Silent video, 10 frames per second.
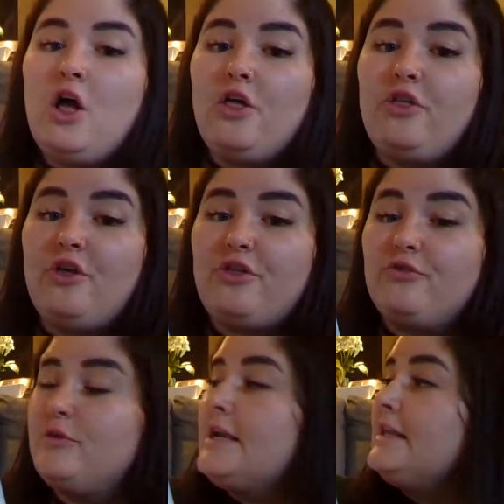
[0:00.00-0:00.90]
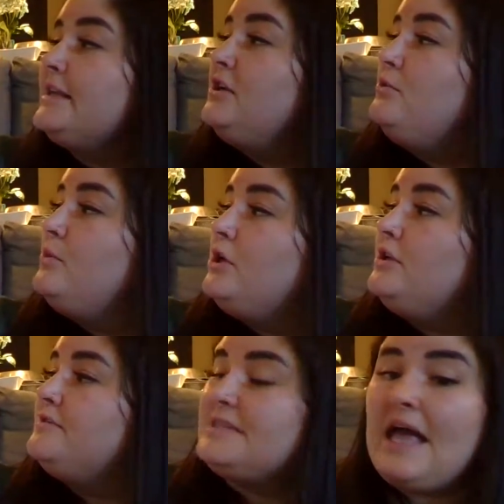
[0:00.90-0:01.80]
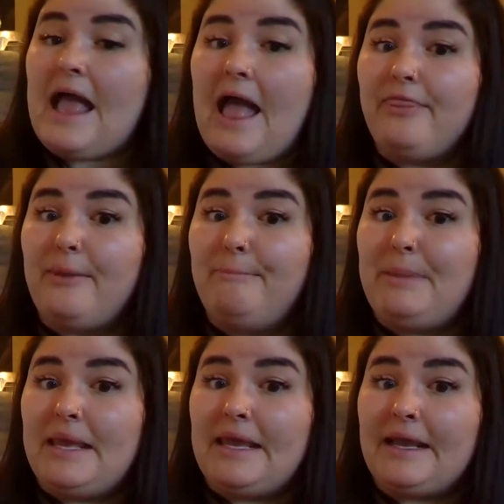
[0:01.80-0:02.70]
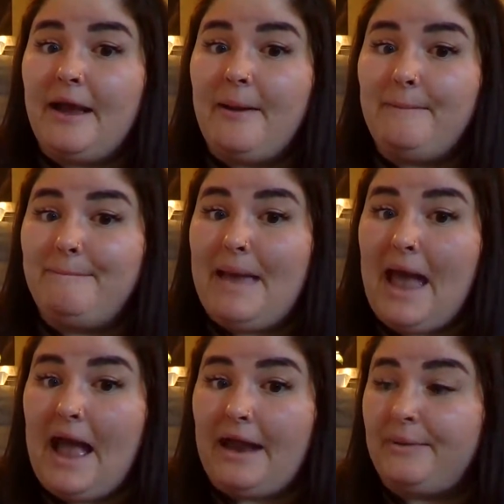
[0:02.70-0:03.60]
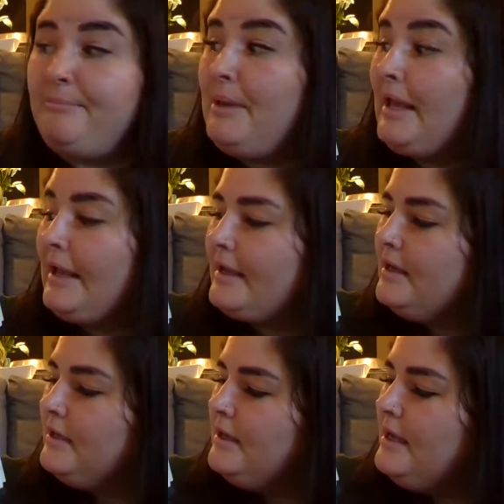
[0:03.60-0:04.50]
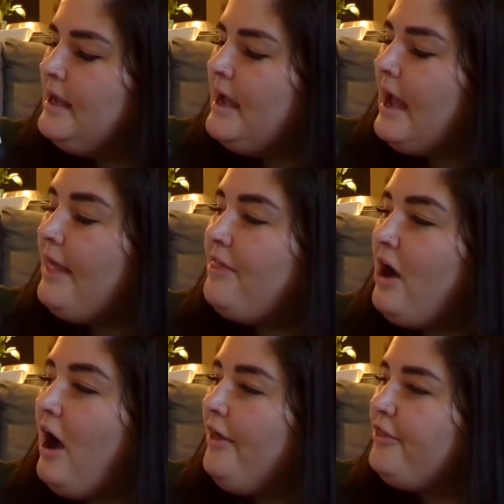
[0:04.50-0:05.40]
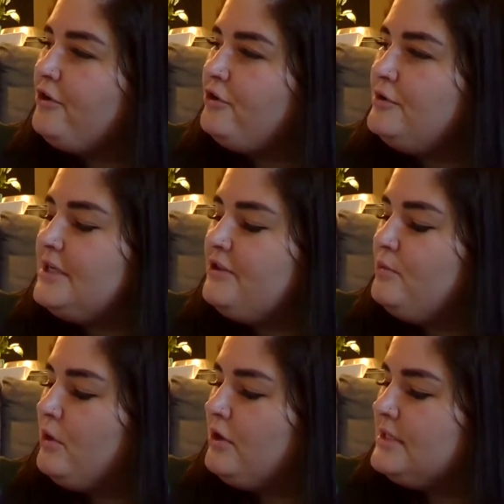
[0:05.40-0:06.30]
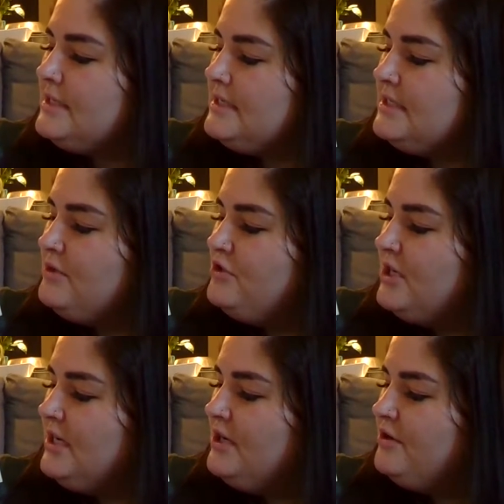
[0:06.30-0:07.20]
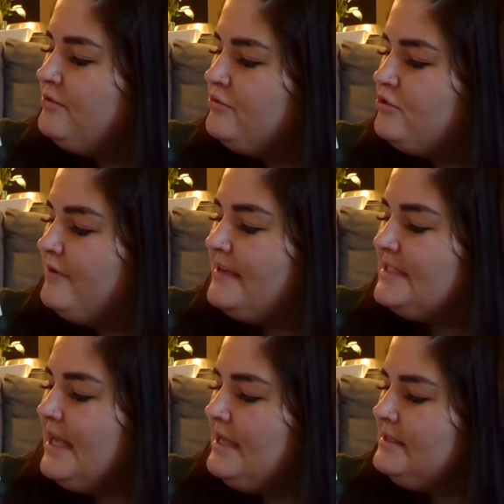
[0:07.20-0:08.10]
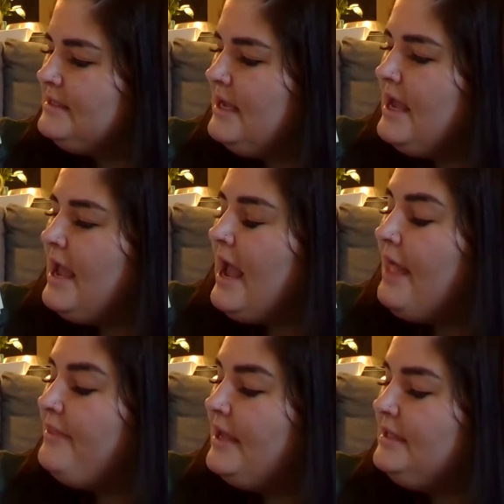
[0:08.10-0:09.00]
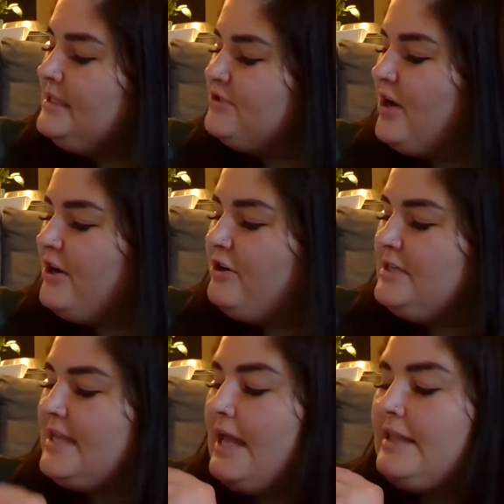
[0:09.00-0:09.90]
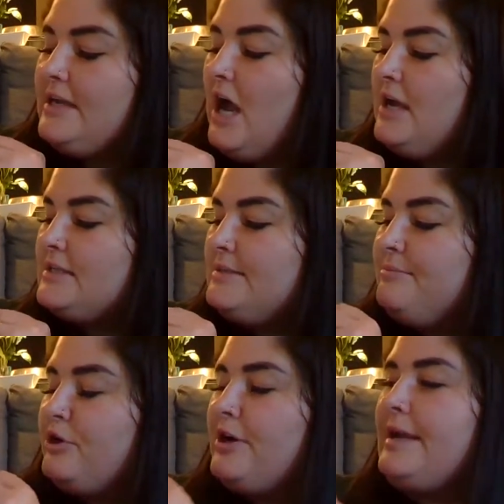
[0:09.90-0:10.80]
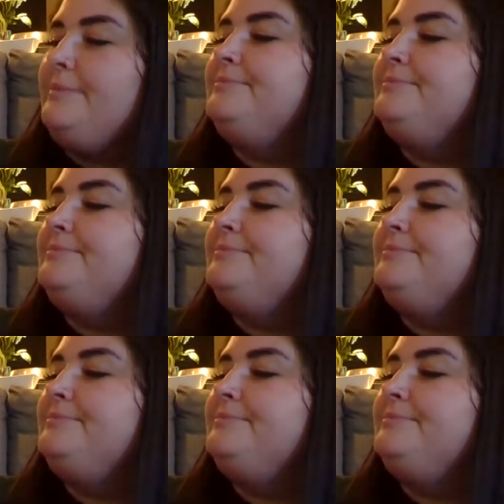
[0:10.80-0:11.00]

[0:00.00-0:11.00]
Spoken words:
The Three Little Wolves and the Big Bad Pig. And the author who did the words is Eugene Trevizes, and the illustrator is Helen Oxenbury.